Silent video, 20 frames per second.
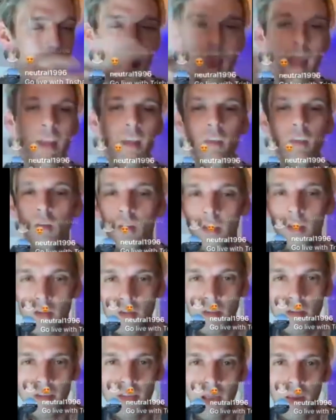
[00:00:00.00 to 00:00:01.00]
and
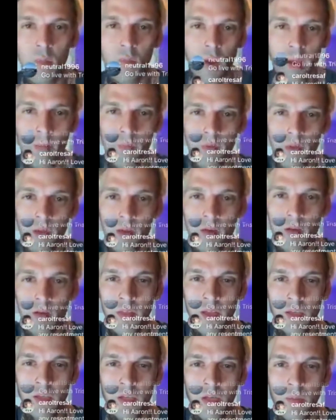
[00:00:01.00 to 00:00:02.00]
you can say I'm rambling and
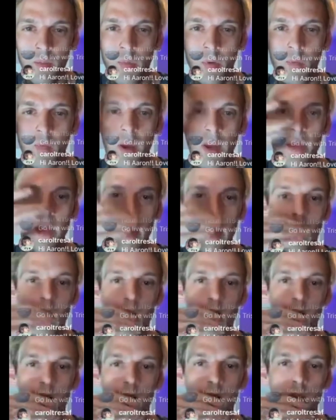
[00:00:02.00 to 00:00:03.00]
all that shit, but right
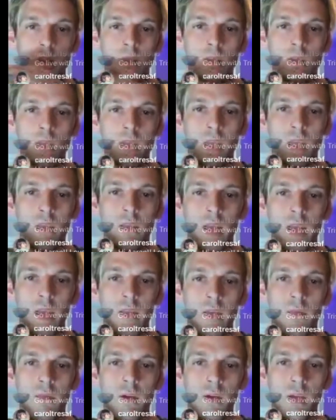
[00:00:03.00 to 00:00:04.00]
now, this is
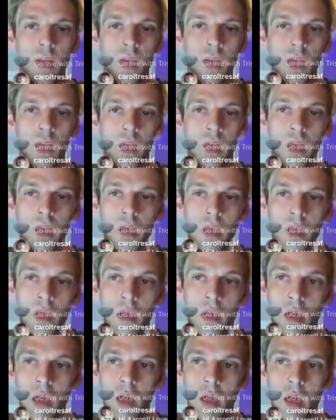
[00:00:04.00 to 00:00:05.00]
a fucking,
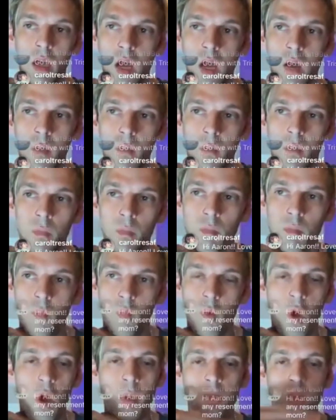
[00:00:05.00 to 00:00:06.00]
I'm
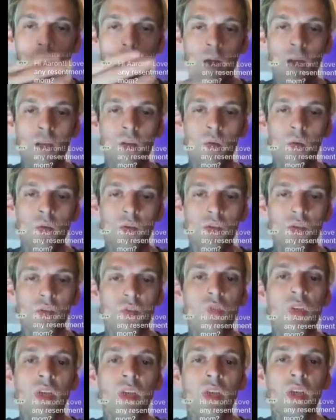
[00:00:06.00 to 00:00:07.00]
talking to a
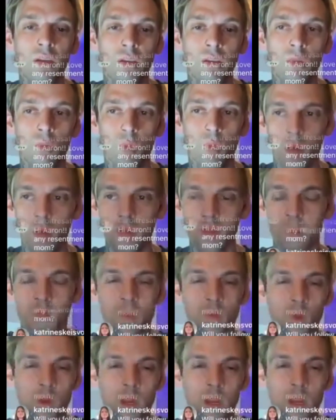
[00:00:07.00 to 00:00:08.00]
screen while
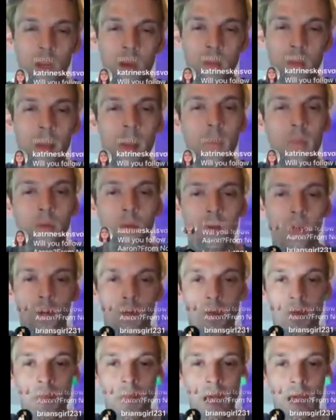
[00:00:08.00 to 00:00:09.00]
someone's working on my computer
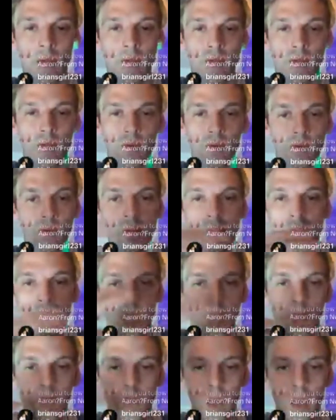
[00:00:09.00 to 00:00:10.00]
and I'm on live, so
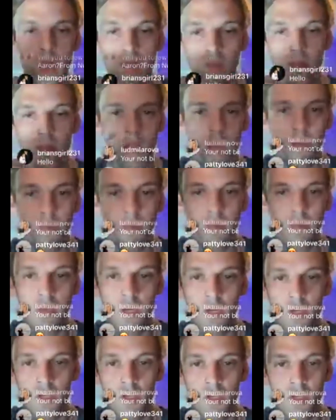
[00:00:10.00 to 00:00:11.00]
I'm not having a
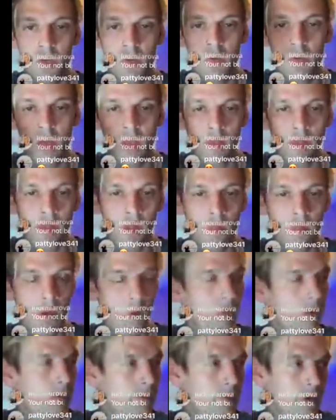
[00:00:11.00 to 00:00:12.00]
conversation, so it's not like I'm
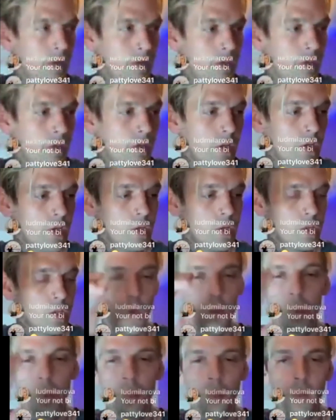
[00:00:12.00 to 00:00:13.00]
interrupting you.
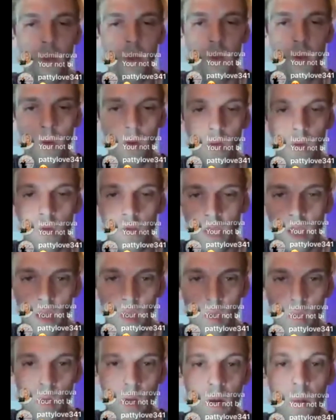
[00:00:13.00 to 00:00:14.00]
So before anyone goes
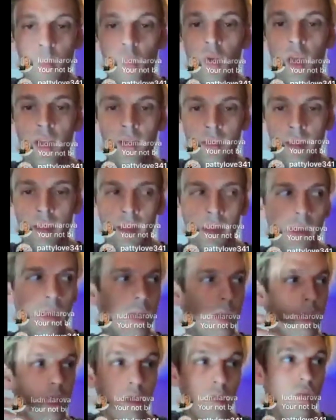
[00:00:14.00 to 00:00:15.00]
like, oh, I'm
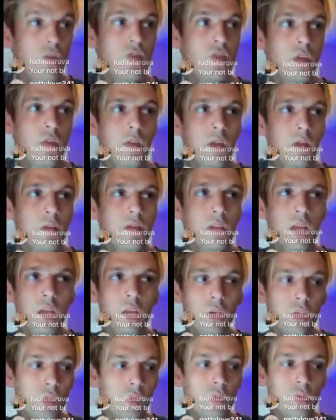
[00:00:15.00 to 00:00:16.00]
ranting, there's nothing else I
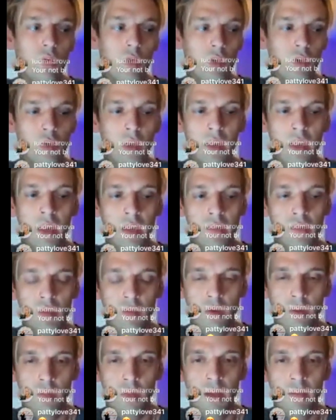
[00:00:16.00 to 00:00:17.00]
can do on
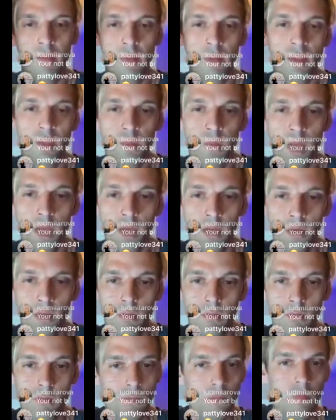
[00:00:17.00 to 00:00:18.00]
Instagram Live but speak.
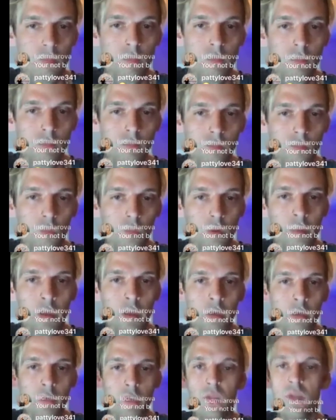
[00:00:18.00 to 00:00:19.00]
What am
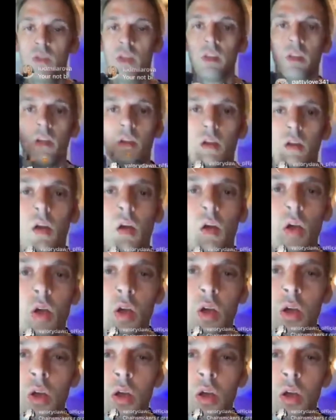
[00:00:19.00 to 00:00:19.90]
I gonna do, just sit there and go?